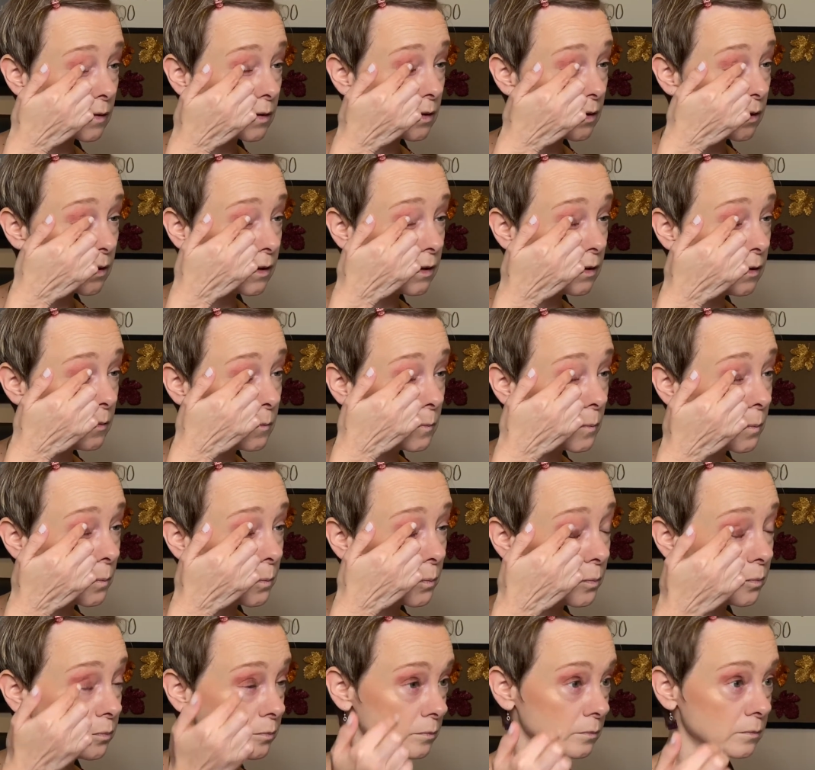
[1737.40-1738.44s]
Okay.
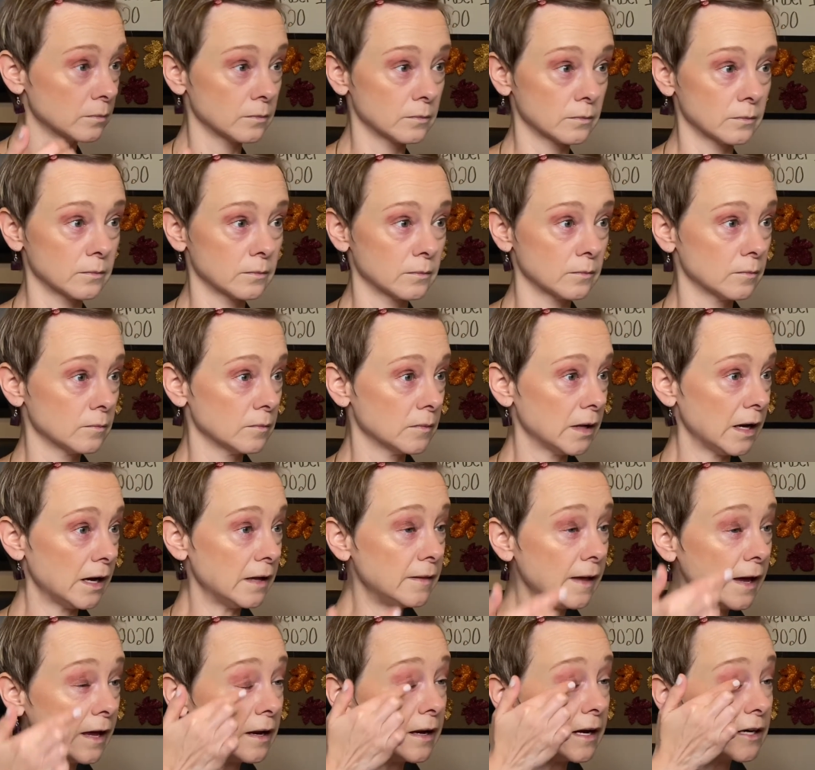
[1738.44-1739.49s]
And
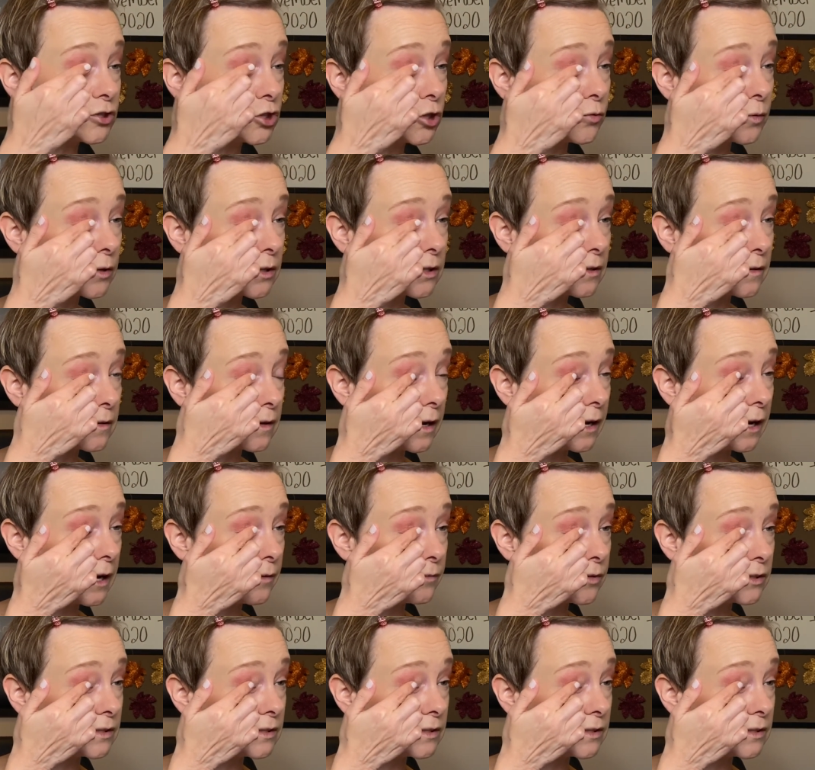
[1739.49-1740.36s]
that actually really doesn't have a